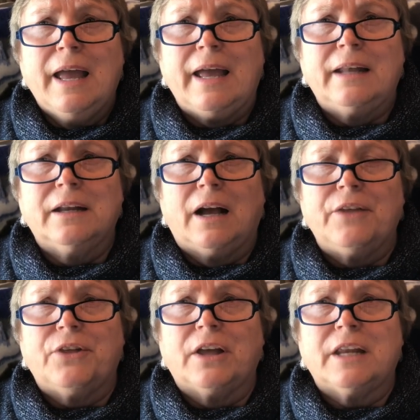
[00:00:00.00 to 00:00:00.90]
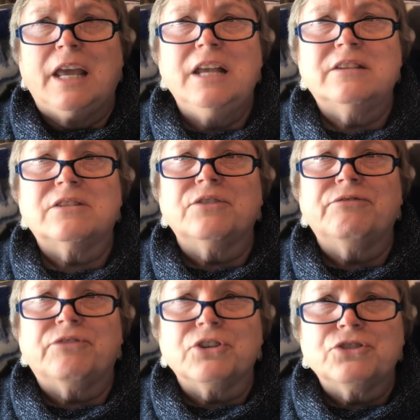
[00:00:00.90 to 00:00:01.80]
And I thought, he's the
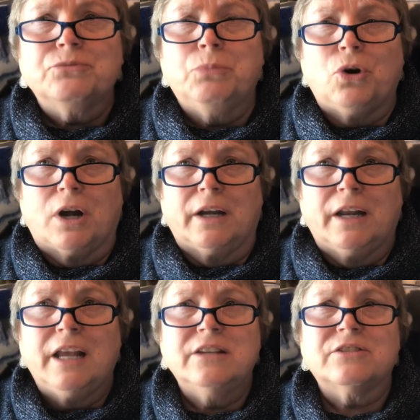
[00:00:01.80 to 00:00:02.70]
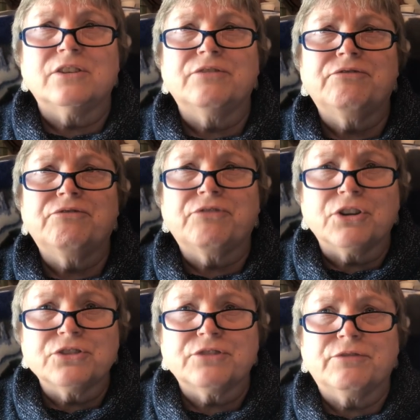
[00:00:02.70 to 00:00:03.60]
firstborn. He's the
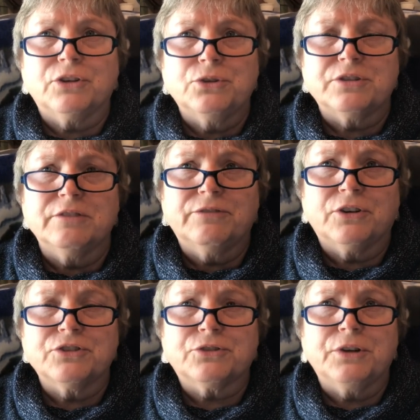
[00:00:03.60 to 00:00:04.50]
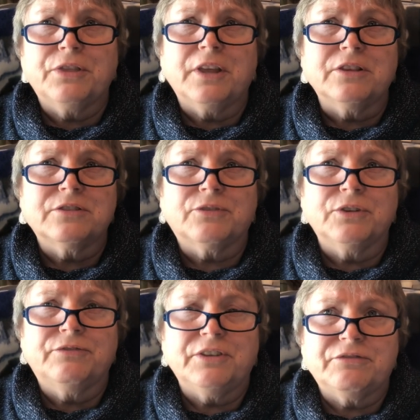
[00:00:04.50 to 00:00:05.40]
first fruits. In 1 Corinthians
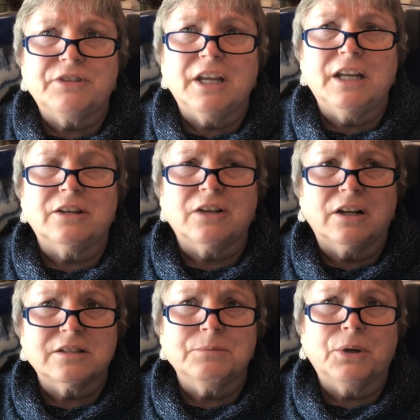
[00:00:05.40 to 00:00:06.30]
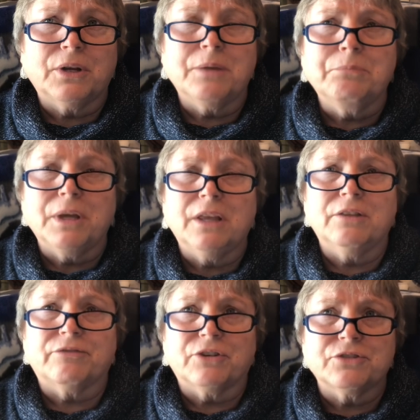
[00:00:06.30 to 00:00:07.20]
15, it talks about him being
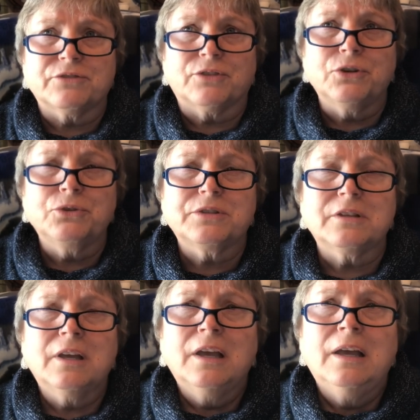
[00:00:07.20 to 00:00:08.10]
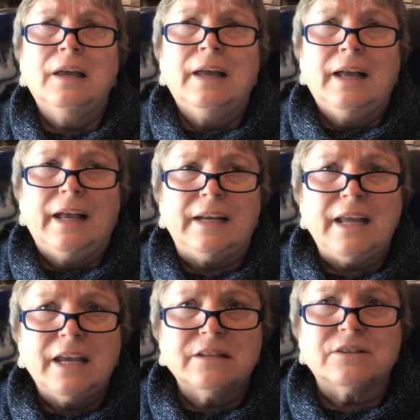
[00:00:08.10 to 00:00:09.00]
the first fruits. And
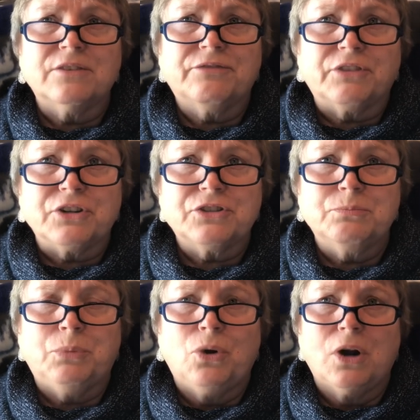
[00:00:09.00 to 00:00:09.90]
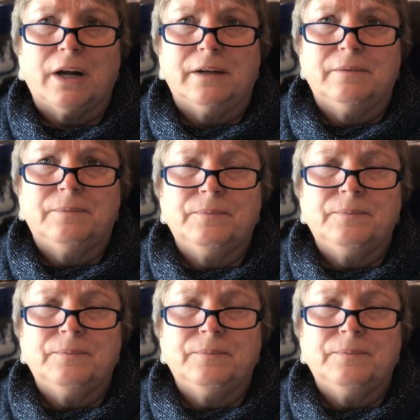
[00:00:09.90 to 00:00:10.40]
he's the firstborn.